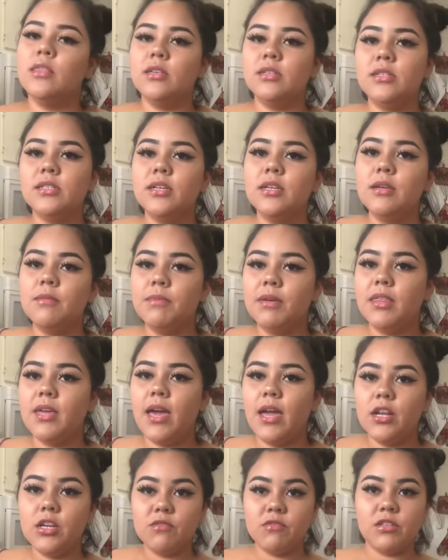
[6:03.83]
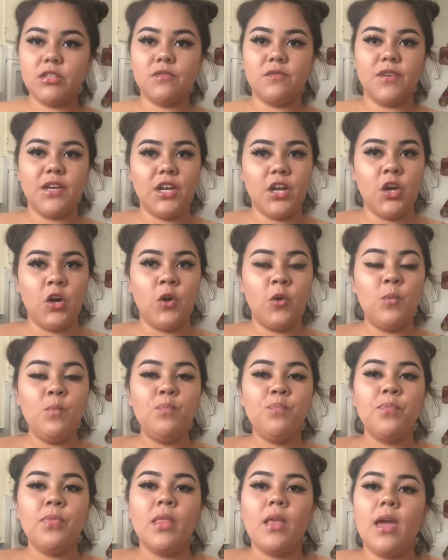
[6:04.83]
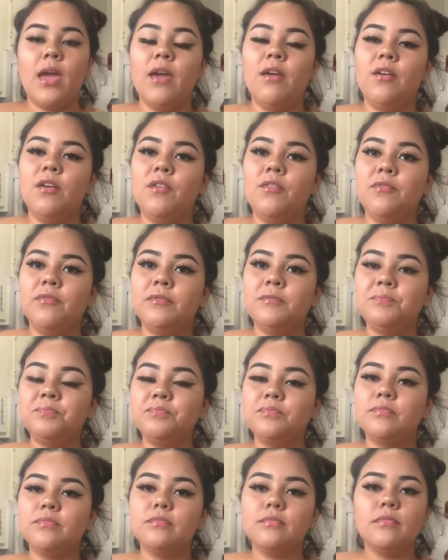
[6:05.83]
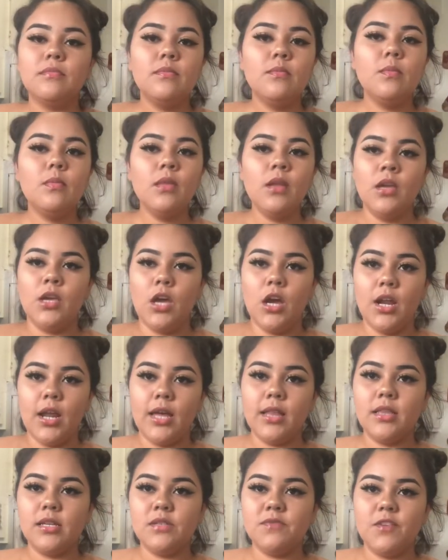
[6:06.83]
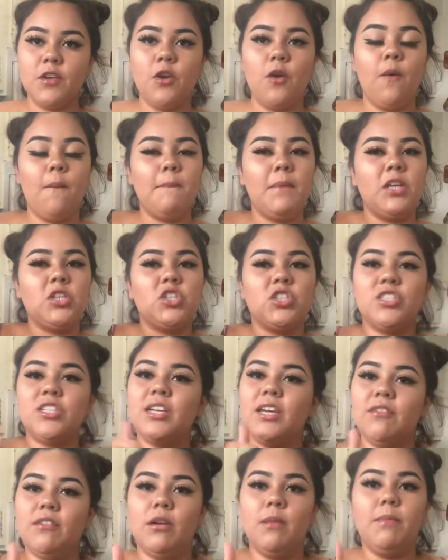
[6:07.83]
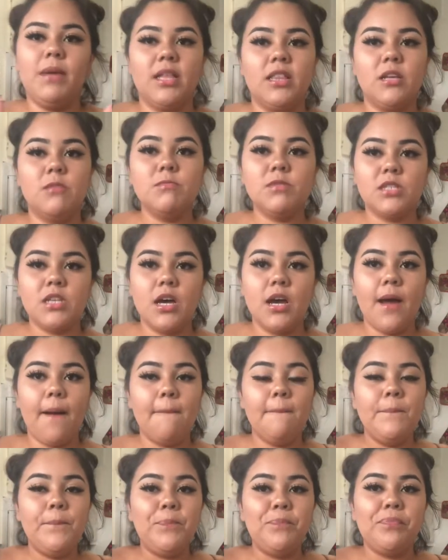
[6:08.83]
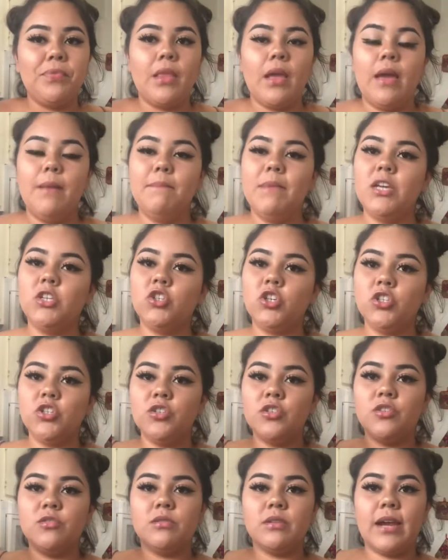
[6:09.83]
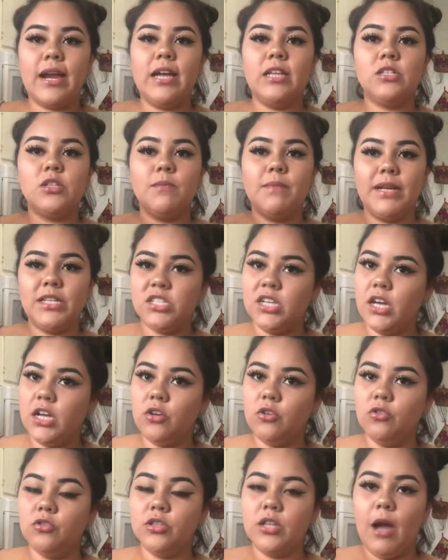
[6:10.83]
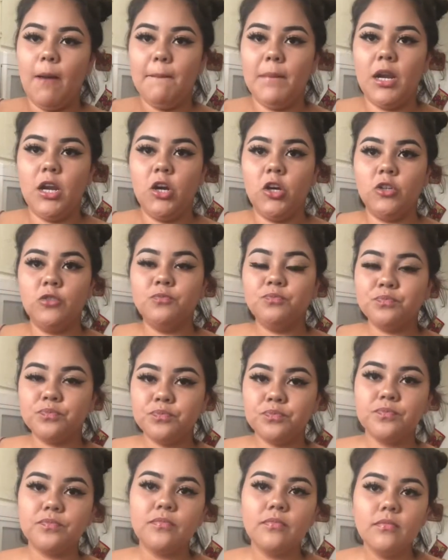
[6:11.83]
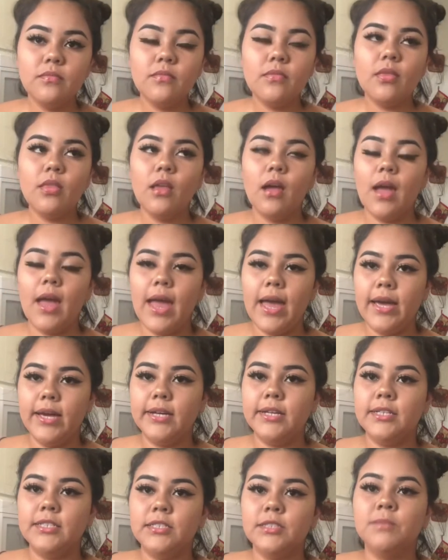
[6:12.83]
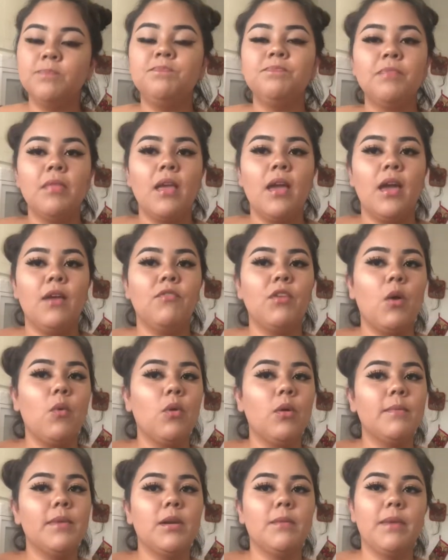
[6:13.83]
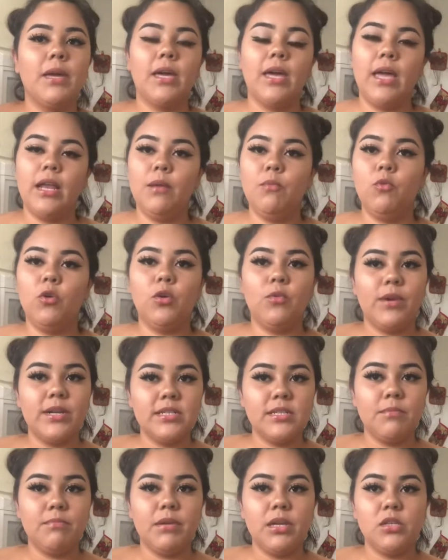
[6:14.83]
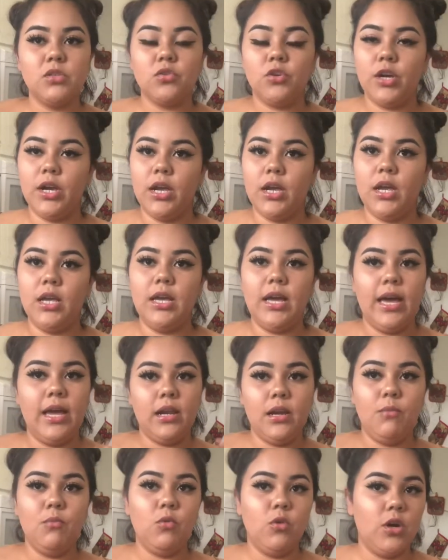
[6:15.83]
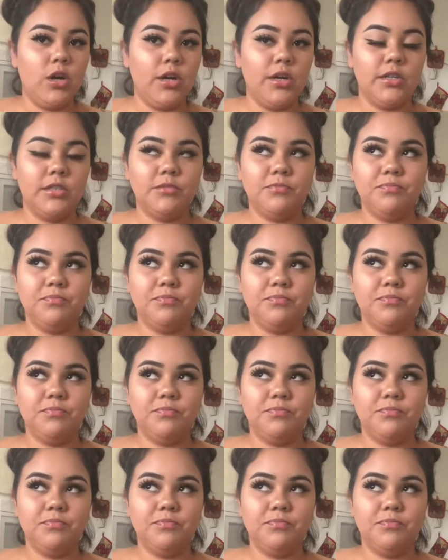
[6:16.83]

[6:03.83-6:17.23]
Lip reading: This is gonna be the end of this video. If y'all like this video, make sure to give it a big thumbs up and make sure to subscribe to my channel down below. And if y'all want me to make any more recipes or any more